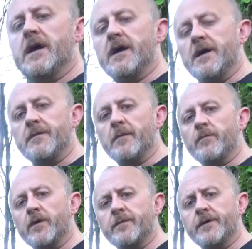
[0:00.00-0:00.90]
Um,
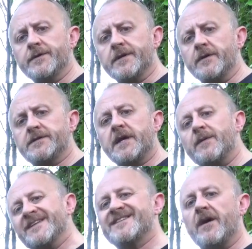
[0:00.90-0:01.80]
and what I'm going to do is now take
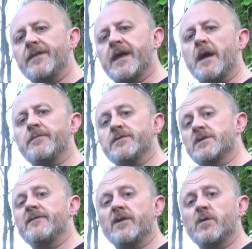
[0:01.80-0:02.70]
you inside the camp and
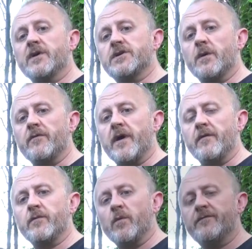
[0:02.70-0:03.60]
just give you a quick show
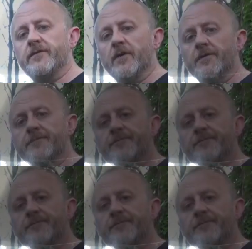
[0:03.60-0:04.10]
around what we've done.